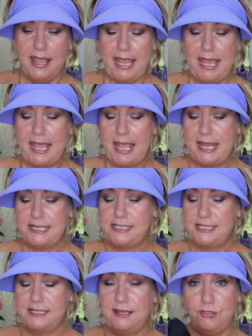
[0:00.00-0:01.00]
And
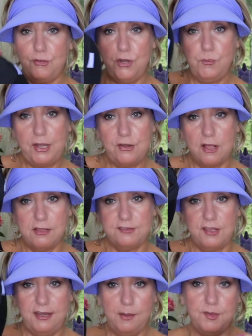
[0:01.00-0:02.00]

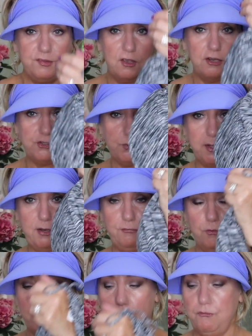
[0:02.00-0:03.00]
$31 on Amazon,
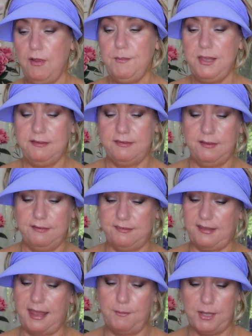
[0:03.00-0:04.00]
24 at Reny's,
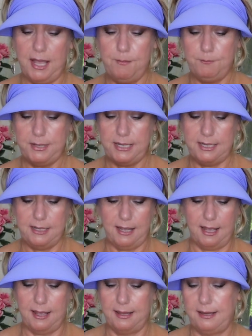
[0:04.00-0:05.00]
same company.
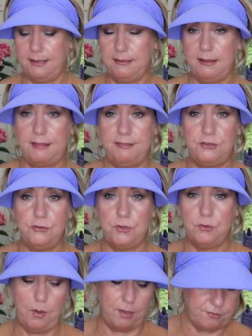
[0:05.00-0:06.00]
I, I think you
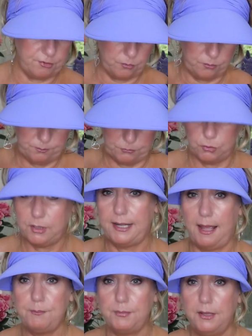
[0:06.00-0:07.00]
can also look it
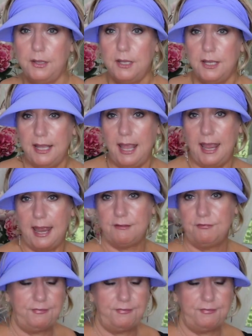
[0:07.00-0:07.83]
up and